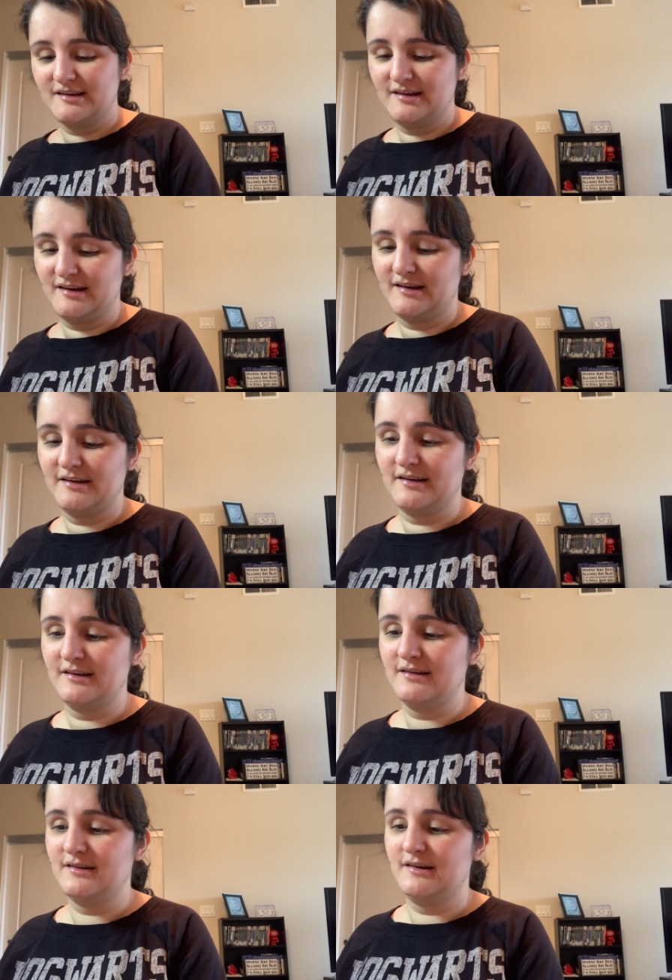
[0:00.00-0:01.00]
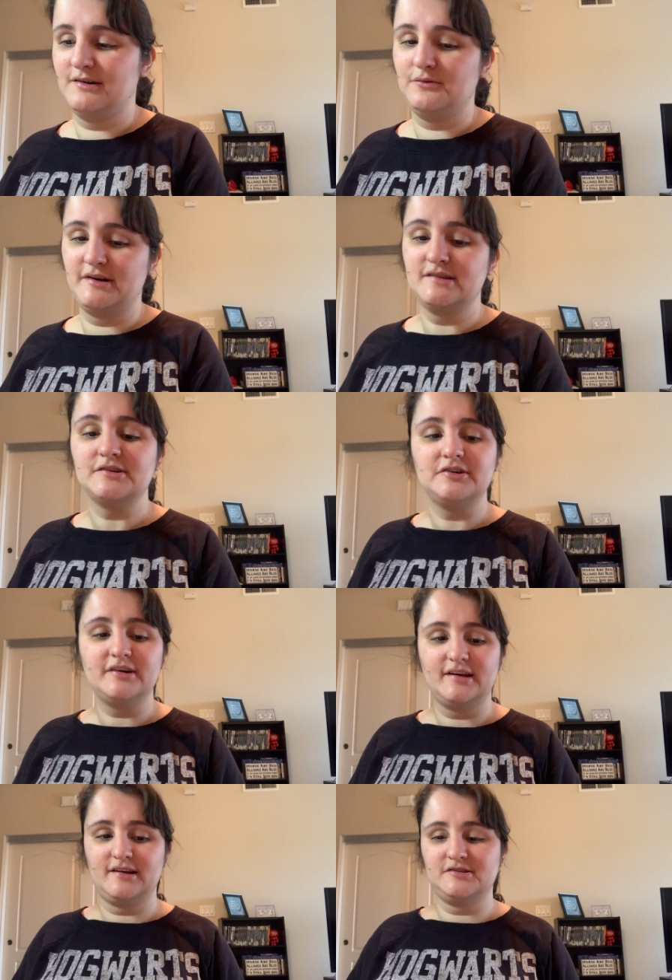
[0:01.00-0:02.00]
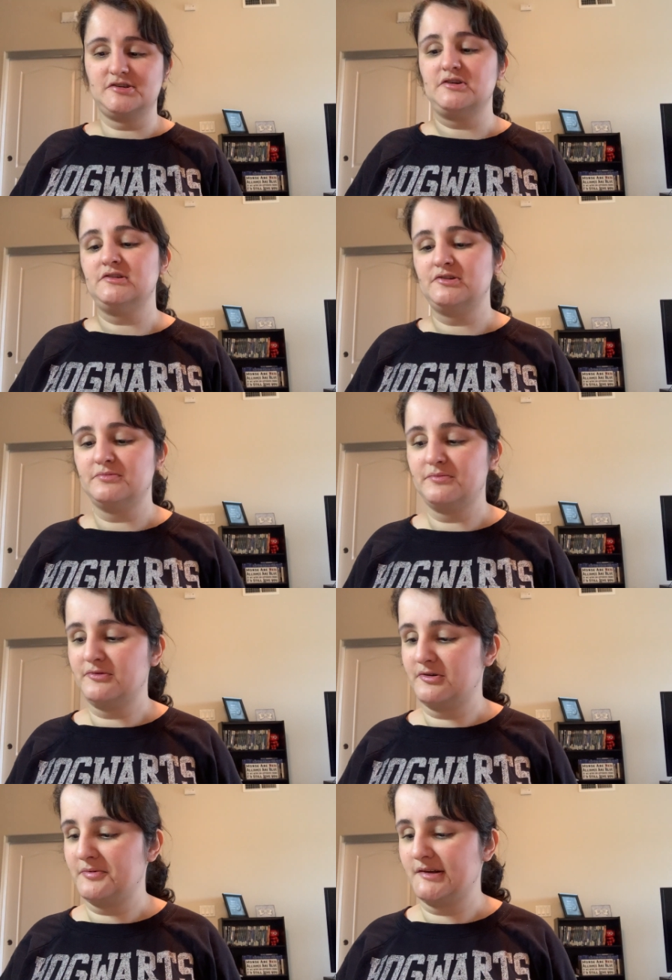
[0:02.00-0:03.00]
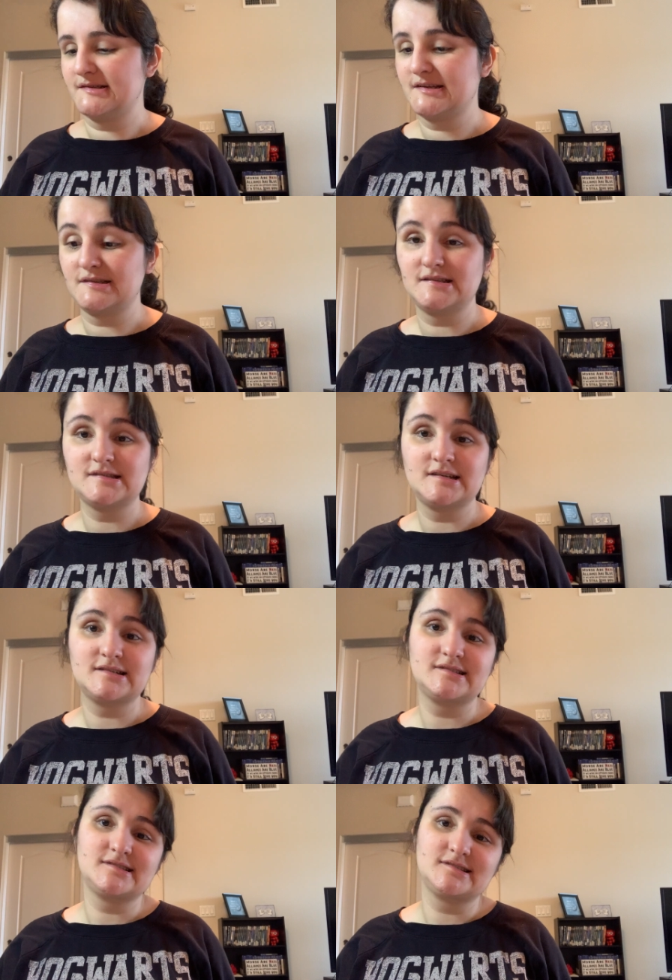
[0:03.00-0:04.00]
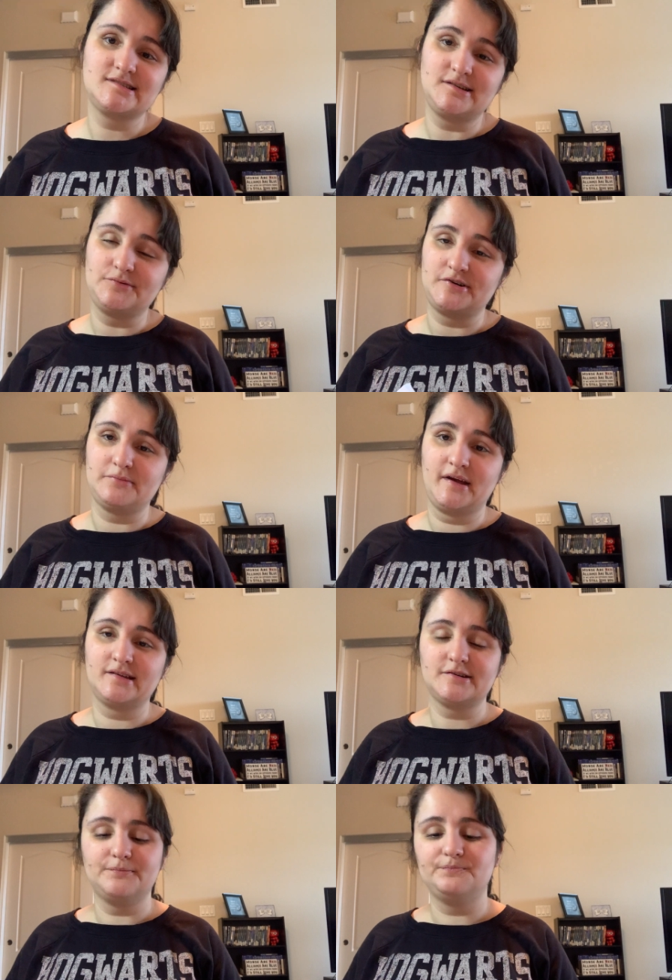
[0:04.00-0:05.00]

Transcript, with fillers: I uh, wanted to go ahead and share a little bit more about statistics and where I'm at.